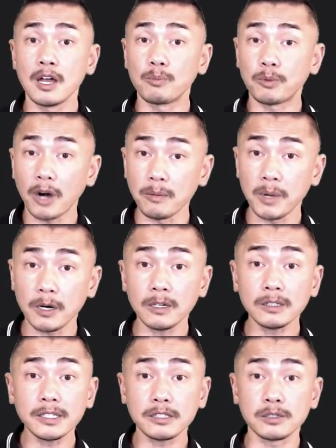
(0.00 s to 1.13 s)

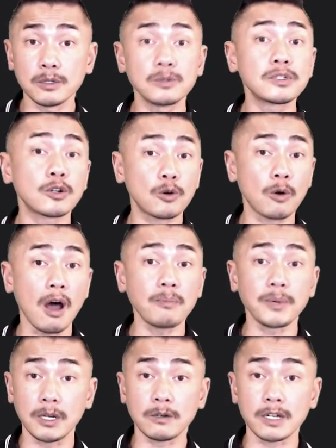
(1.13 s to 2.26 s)
primarily due to crop
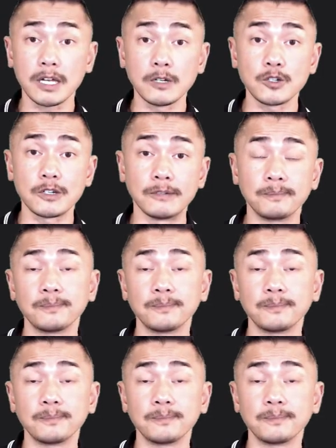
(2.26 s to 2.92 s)
irrigation.